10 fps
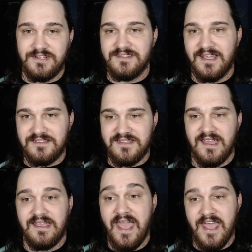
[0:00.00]
It's like
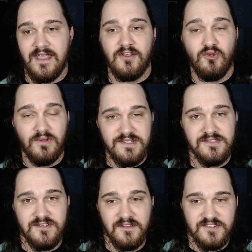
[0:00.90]
saying, hey, you
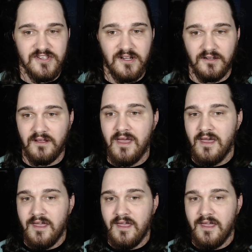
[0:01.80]
listen to the song,